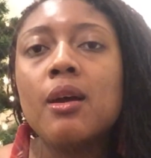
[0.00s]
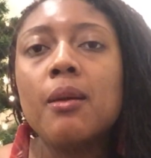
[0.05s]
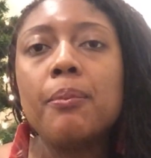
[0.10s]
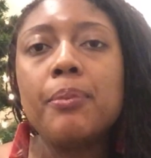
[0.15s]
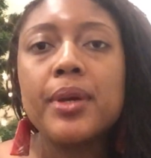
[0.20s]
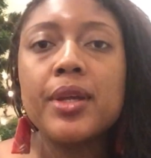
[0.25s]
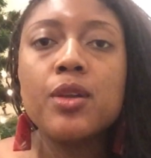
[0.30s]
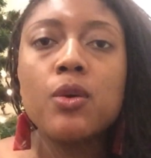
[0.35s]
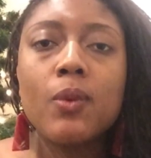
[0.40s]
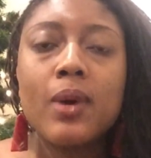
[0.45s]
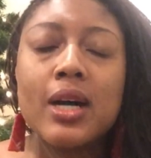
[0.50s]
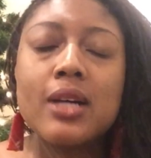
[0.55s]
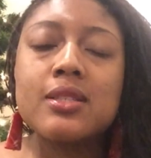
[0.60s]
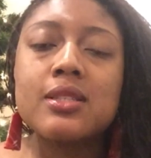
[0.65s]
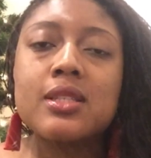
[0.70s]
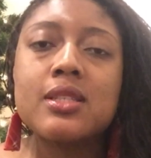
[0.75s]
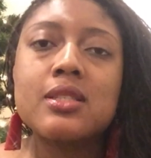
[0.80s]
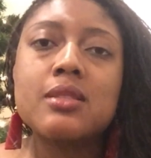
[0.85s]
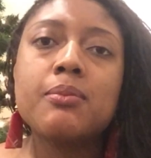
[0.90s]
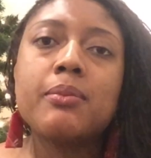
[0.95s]
been a while
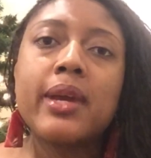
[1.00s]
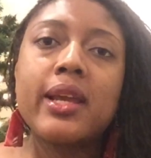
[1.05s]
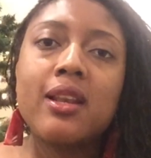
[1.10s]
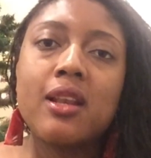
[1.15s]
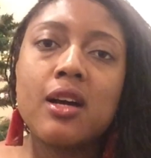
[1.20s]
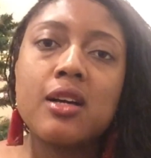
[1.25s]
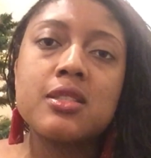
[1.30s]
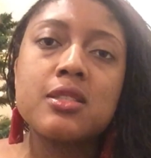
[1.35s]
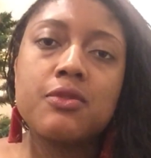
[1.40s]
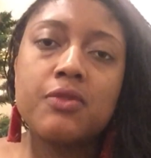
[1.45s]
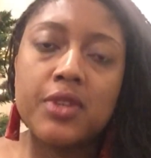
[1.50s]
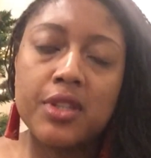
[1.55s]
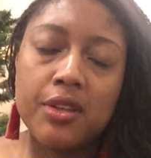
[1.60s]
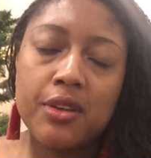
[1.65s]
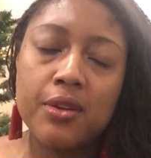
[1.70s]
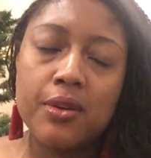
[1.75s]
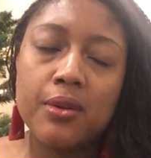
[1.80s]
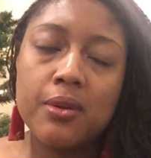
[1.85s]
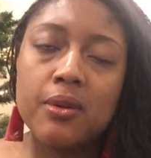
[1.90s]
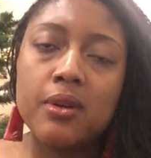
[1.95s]
since my last
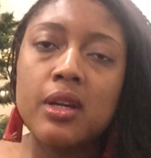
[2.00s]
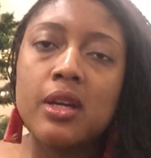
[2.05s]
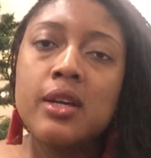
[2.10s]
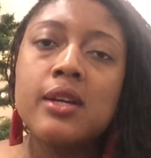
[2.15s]
video.